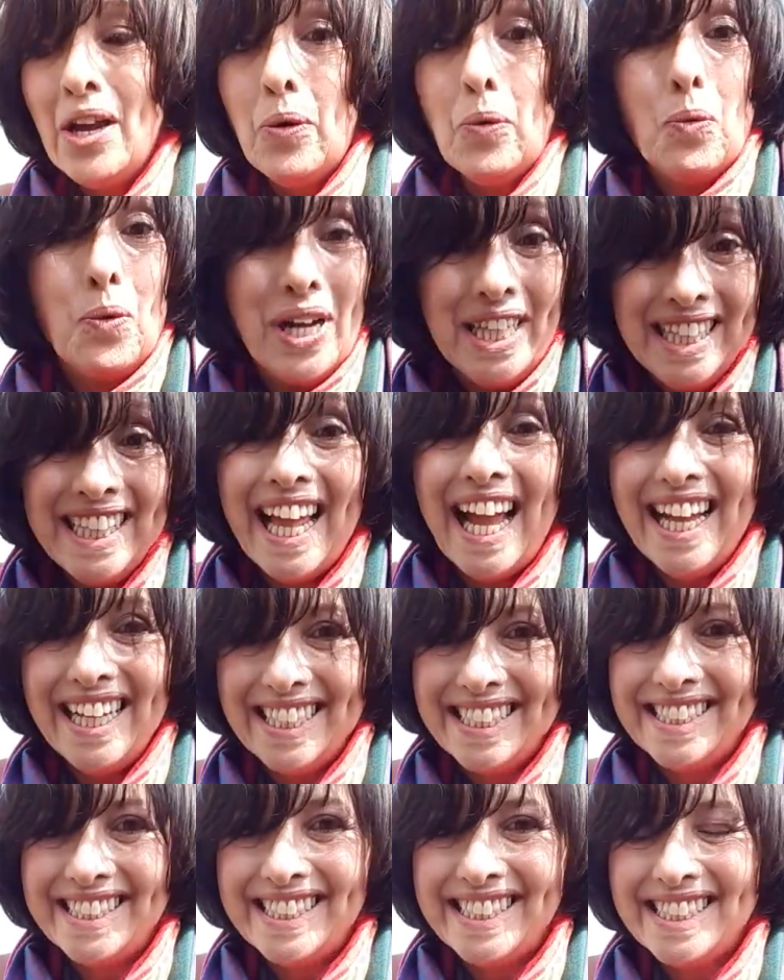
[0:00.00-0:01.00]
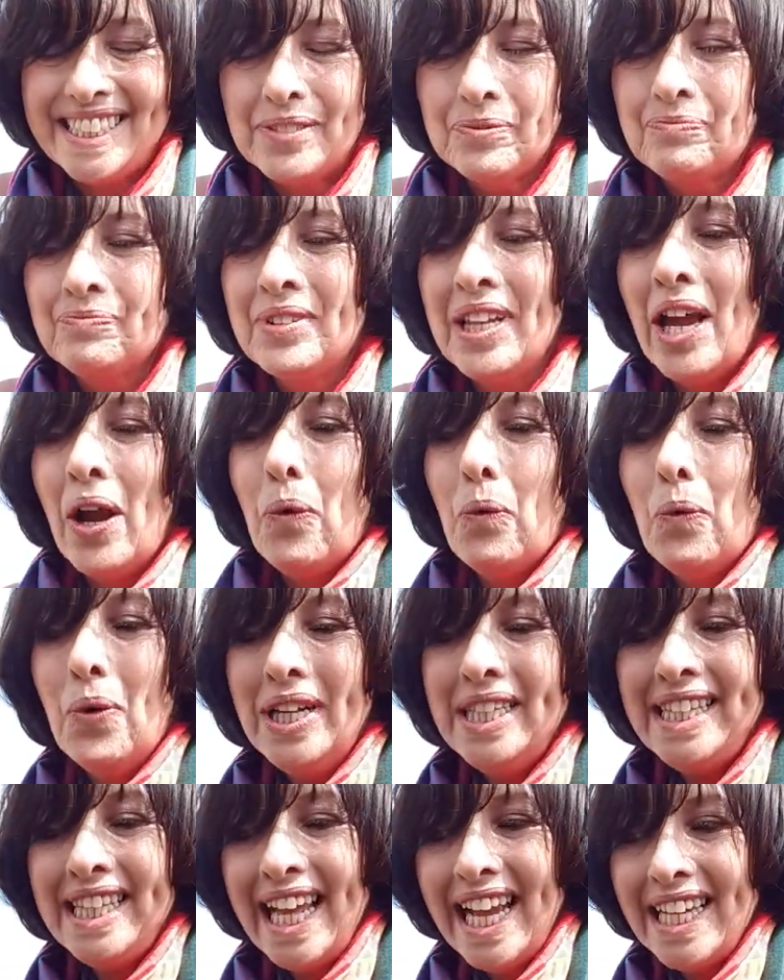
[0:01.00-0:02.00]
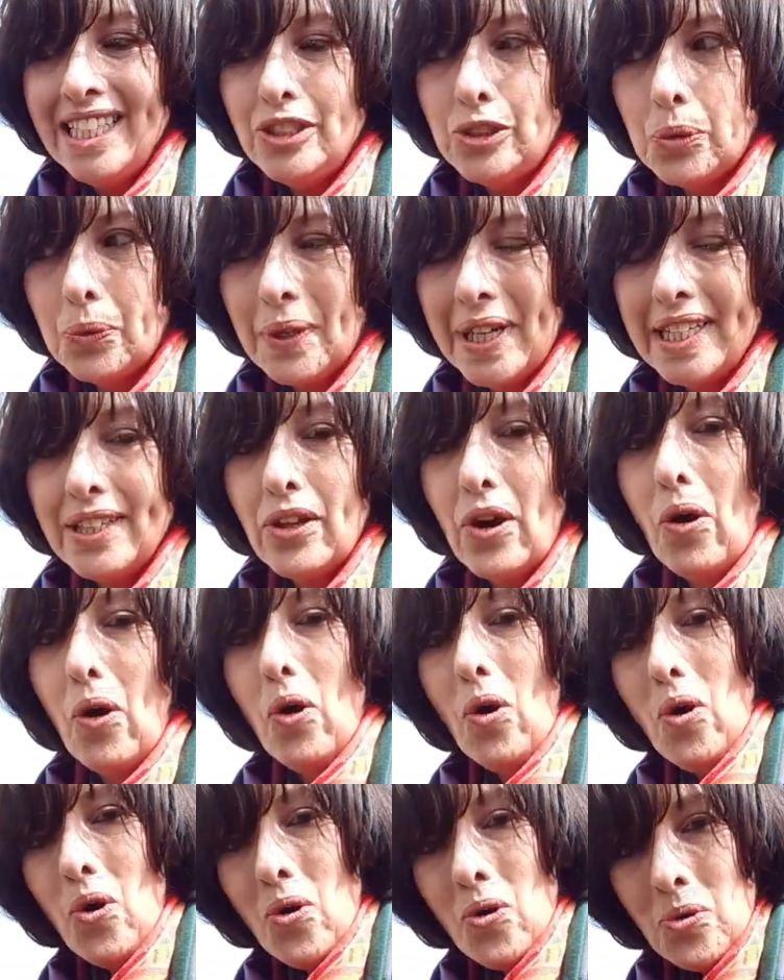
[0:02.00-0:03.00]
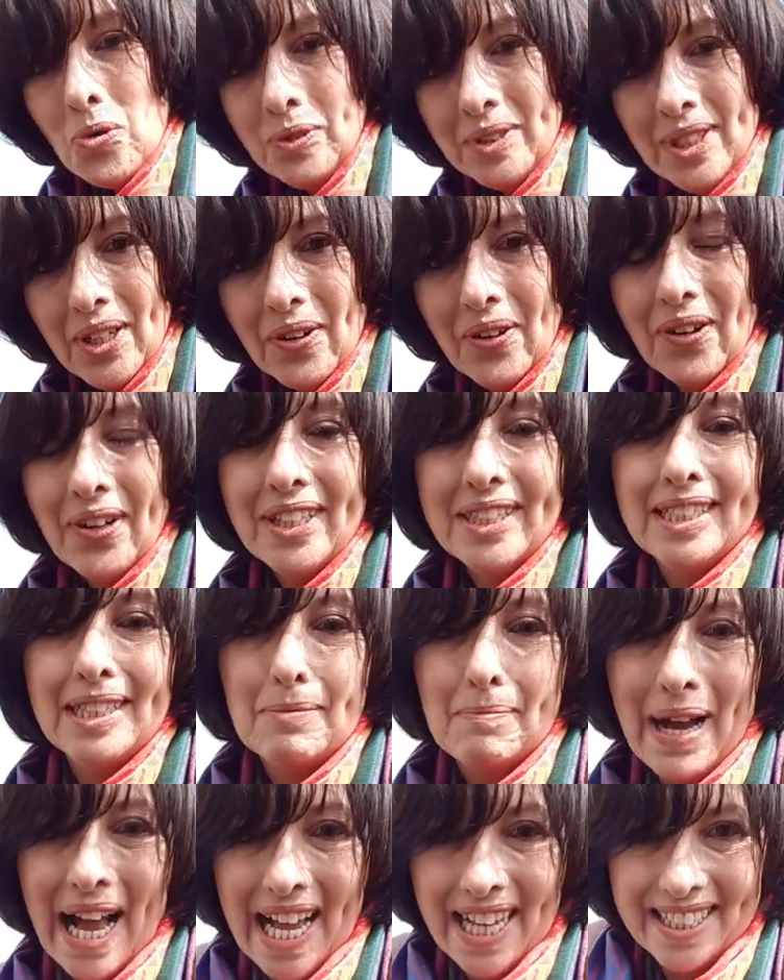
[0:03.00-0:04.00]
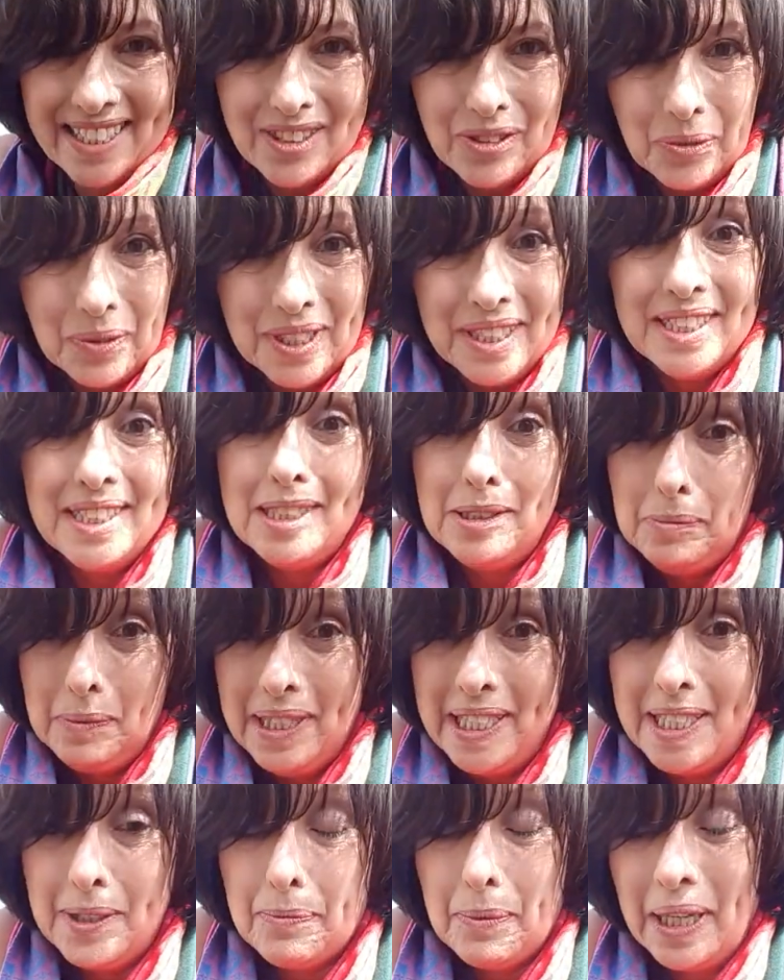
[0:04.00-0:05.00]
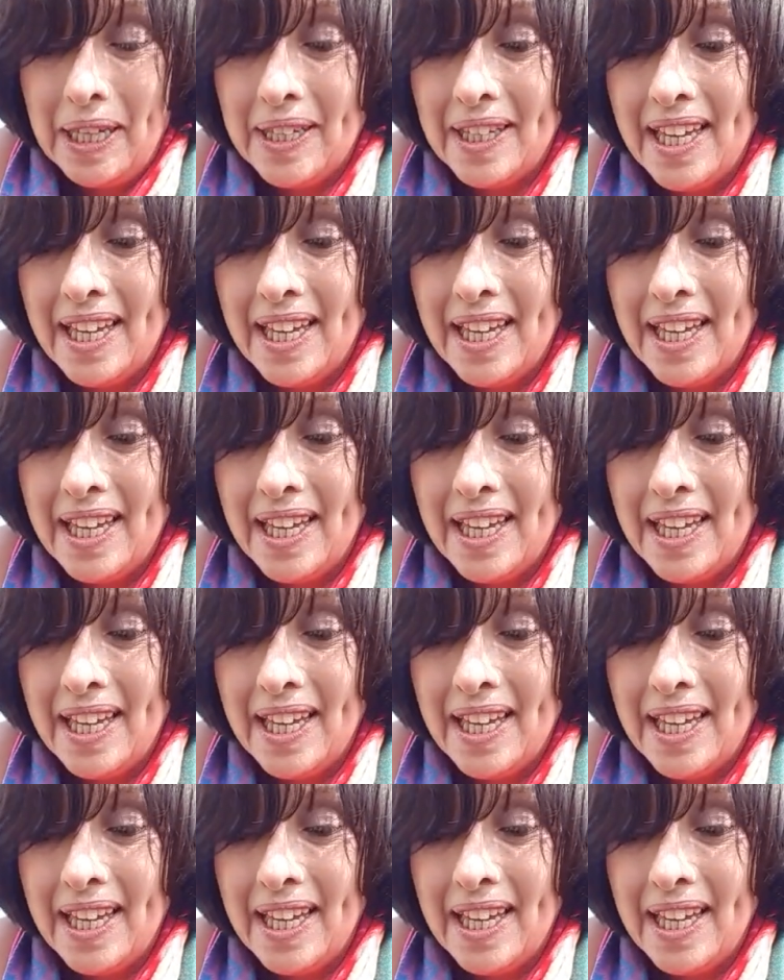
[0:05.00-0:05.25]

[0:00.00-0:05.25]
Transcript: One night when all the other mice was sleeping,